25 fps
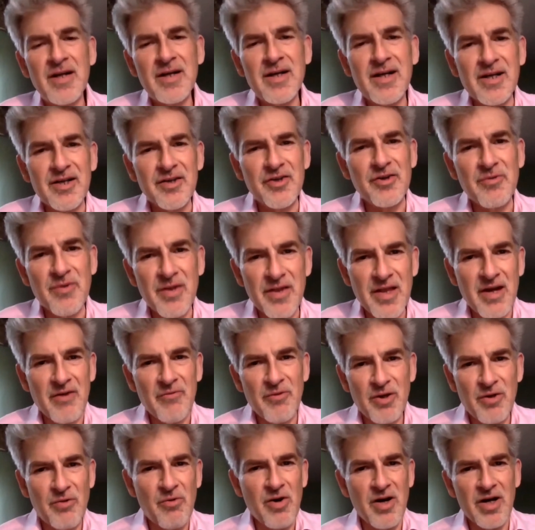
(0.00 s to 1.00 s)
and that
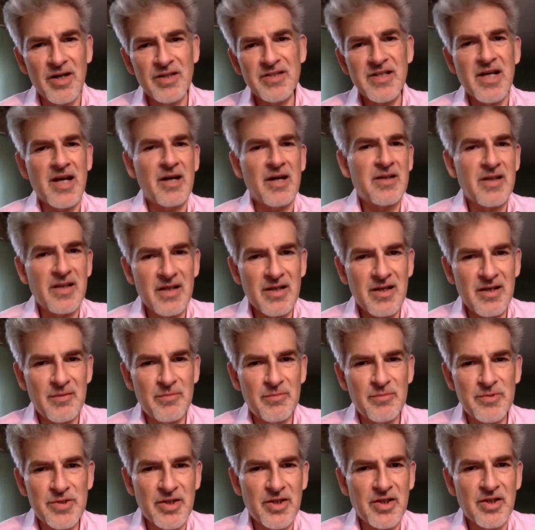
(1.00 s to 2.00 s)
requires that a
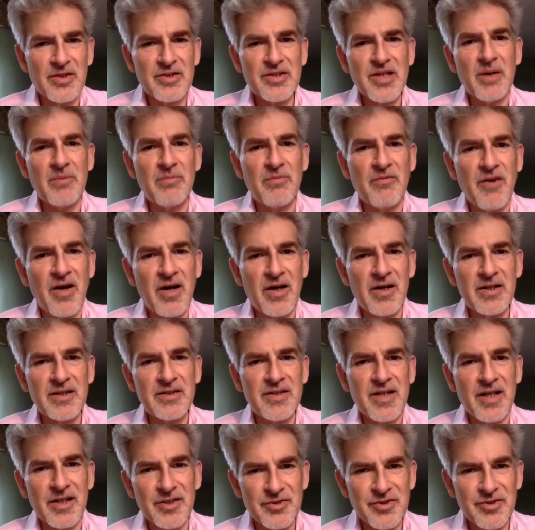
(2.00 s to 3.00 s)
particular type of
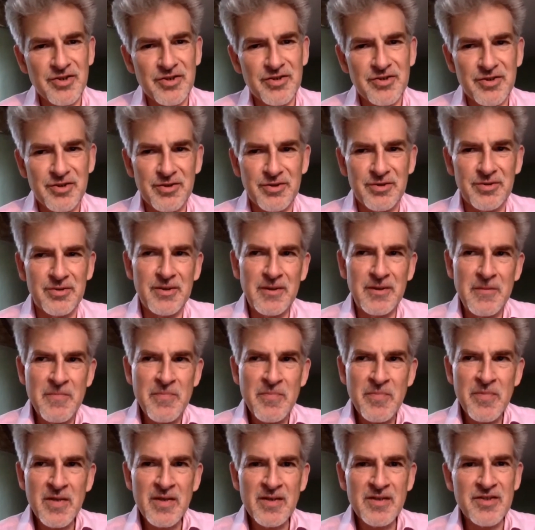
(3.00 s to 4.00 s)
architecture to
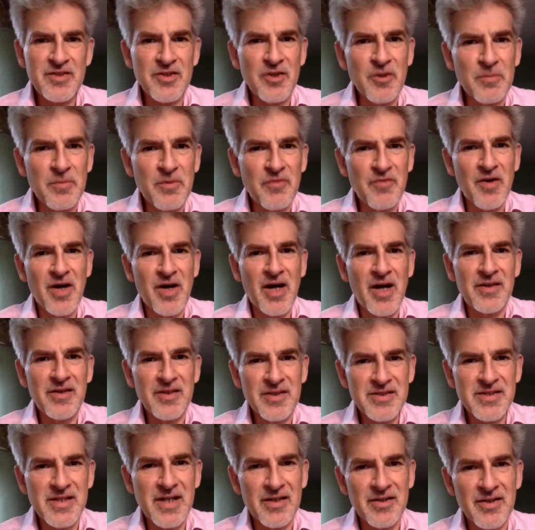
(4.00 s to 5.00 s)
still provide the
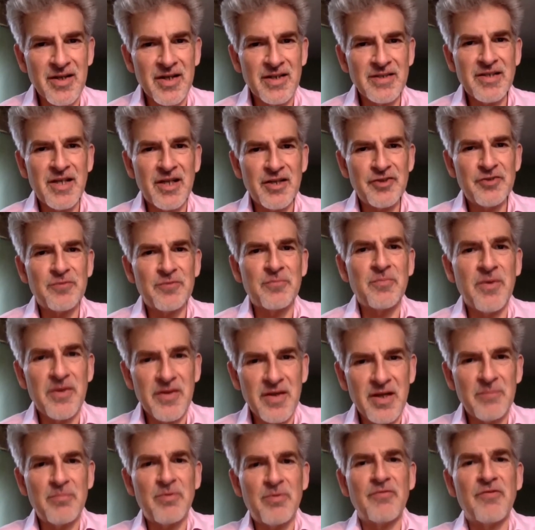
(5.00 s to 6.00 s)
standardization, but
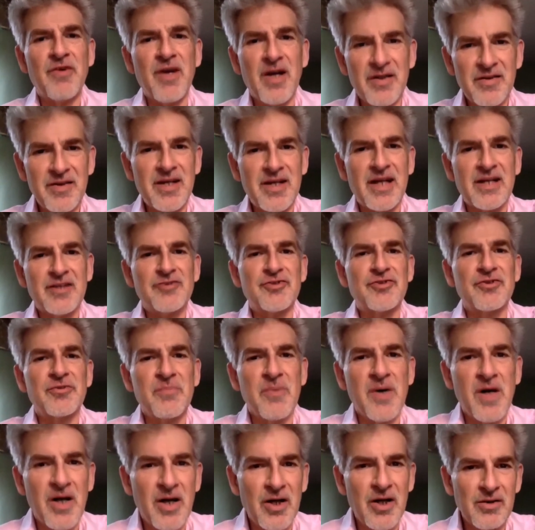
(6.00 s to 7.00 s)
then provide the extra
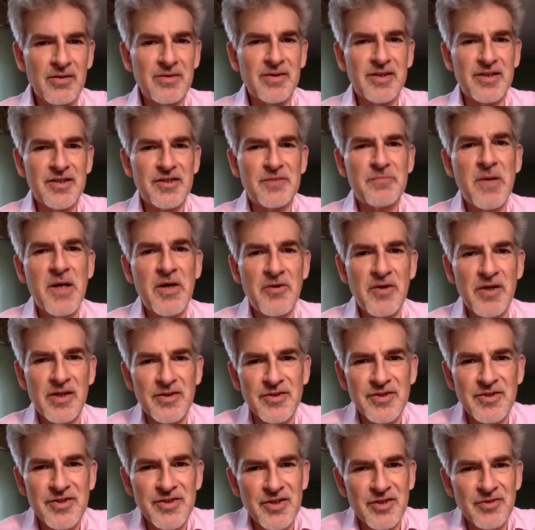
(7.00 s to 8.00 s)
mile
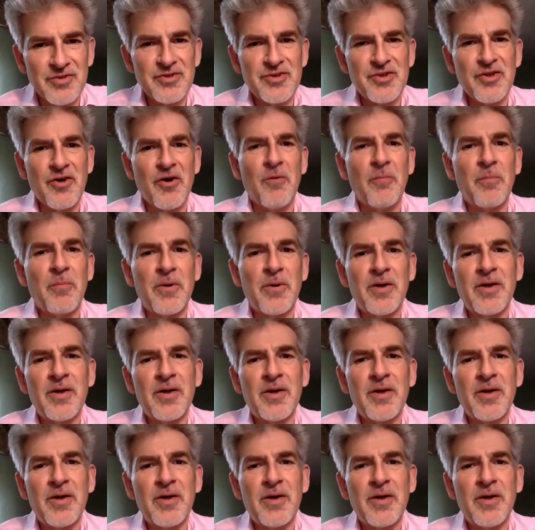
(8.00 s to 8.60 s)
experience on top.